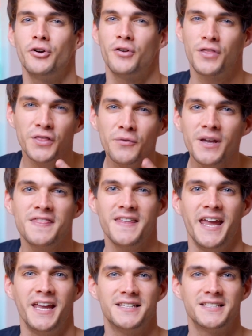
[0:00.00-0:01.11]
There are three
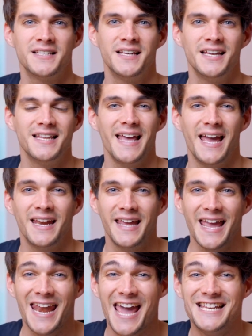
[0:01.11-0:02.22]
things that
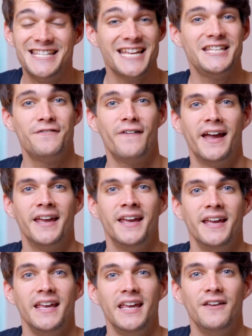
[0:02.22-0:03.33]
can identify
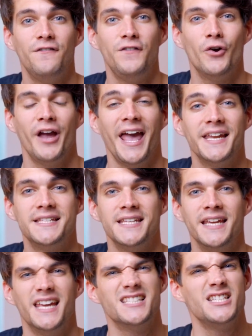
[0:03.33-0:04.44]
if your
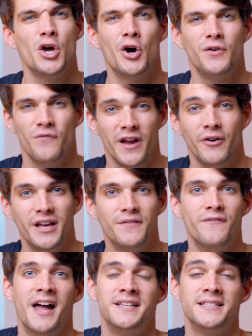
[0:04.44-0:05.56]
editing is not very
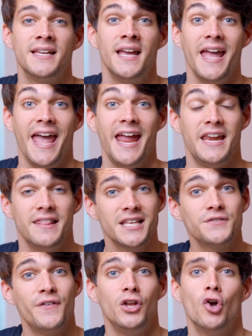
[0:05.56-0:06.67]
advanced. And in
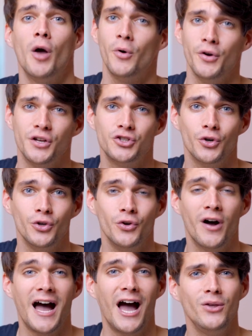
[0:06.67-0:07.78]
this video, I'm going to show you
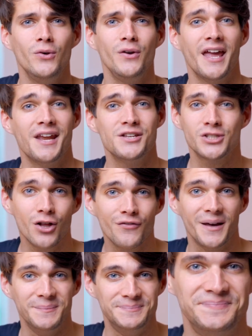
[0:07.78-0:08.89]
how you can solve them.